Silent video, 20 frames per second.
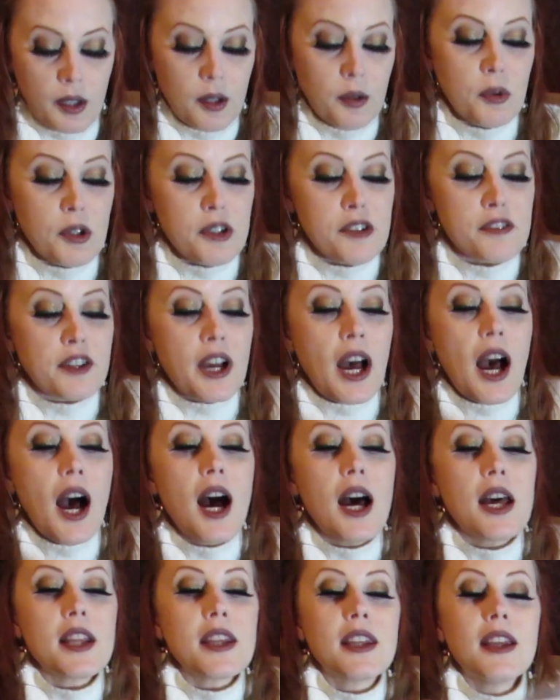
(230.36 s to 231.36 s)
We've
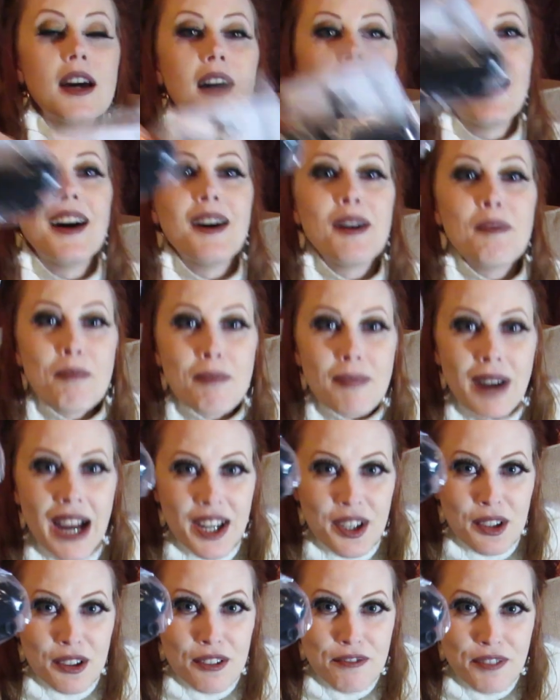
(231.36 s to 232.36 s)
got a
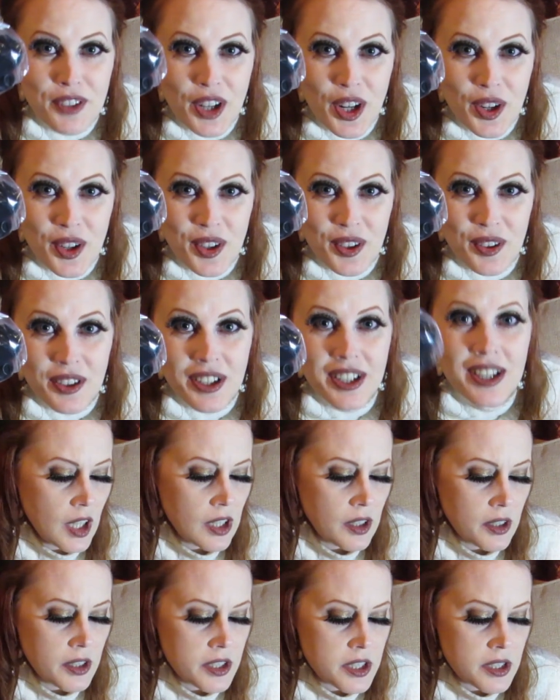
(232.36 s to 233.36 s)
microphone.
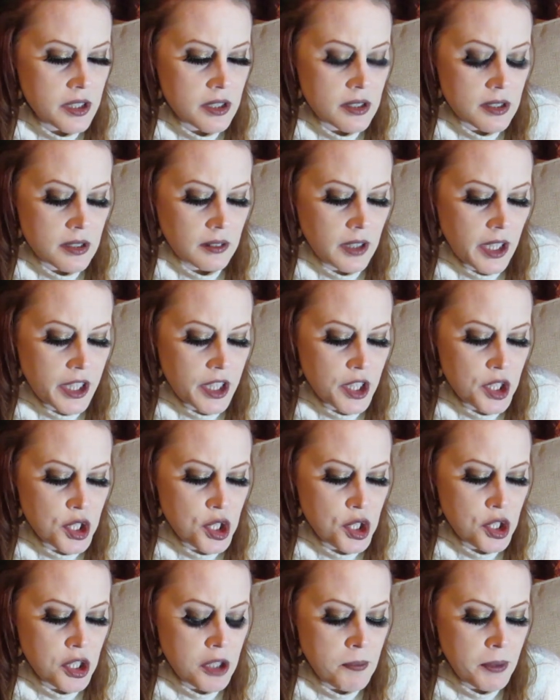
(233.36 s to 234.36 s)
It looks like it
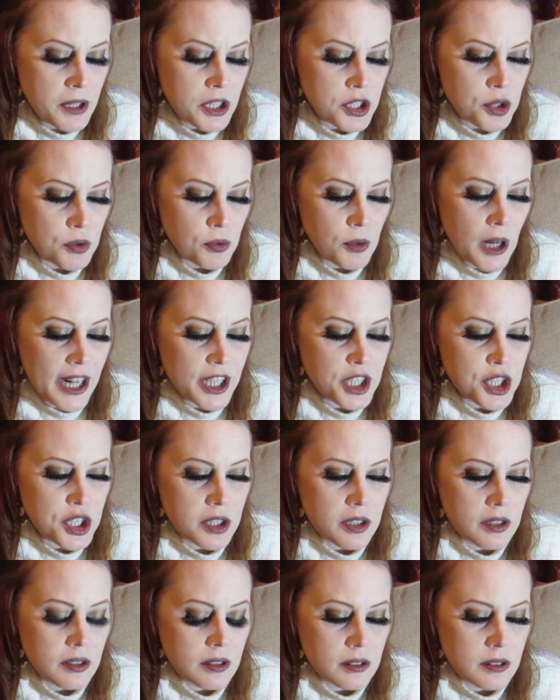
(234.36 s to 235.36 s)
should be
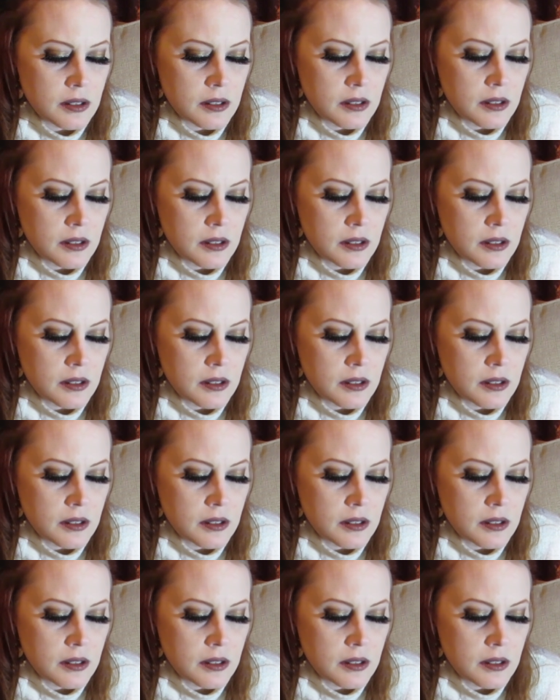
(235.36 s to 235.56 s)
directional.